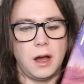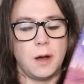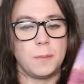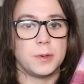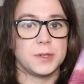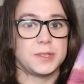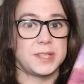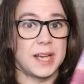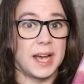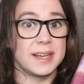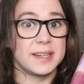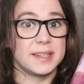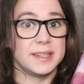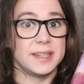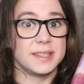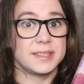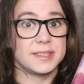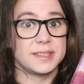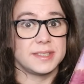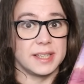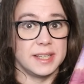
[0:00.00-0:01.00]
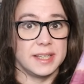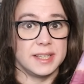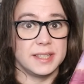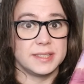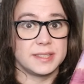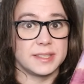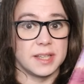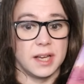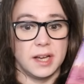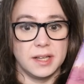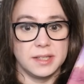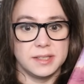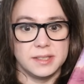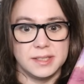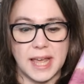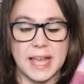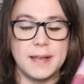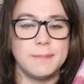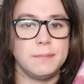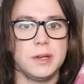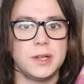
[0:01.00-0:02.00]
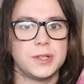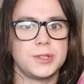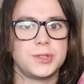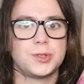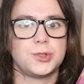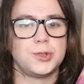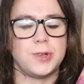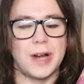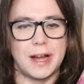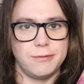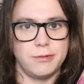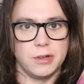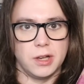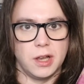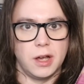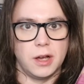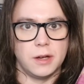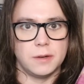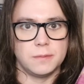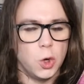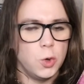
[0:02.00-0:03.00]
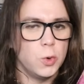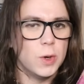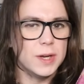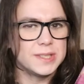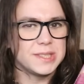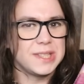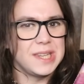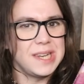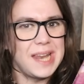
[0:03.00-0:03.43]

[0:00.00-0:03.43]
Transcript: Our protagonist is a nameless traveler who has